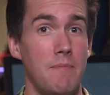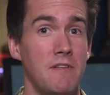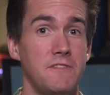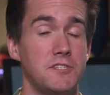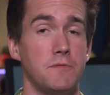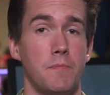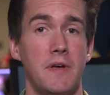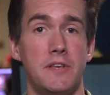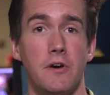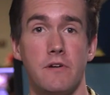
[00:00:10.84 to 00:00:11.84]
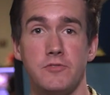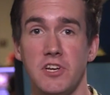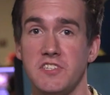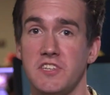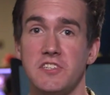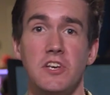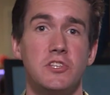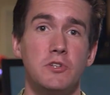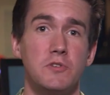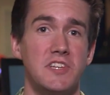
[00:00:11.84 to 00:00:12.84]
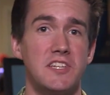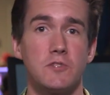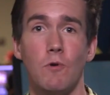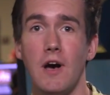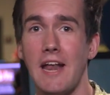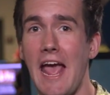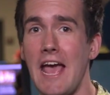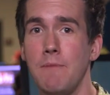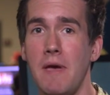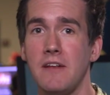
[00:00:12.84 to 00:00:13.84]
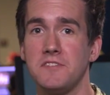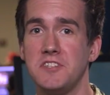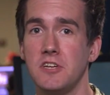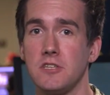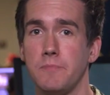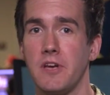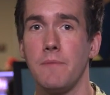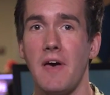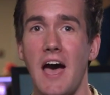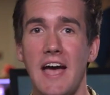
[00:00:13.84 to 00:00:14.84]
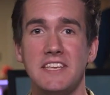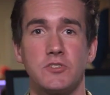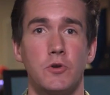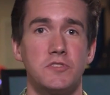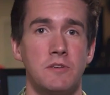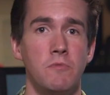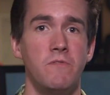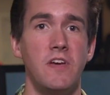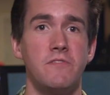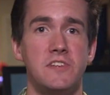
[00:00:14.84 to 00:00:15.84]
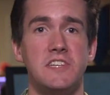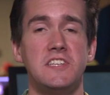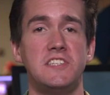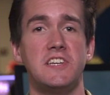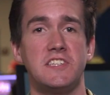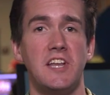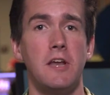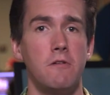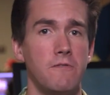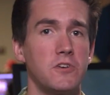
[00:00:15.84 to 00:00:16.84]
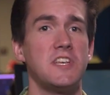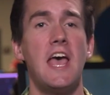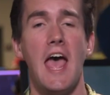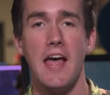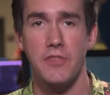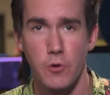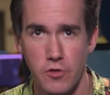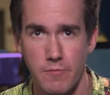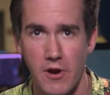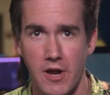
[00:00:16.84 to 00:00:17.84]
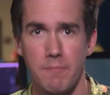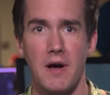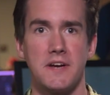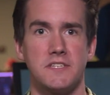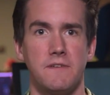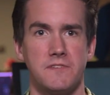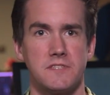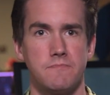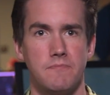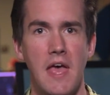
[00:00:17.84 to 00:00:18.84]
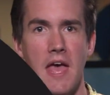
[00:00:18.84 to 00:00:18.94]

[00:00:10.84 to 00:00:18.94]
Batman v Superman: Dawn of Justice, Suicide Squad, and Man of Steel to become the highest grossing movie of the DC Extended Universe at the North American box office.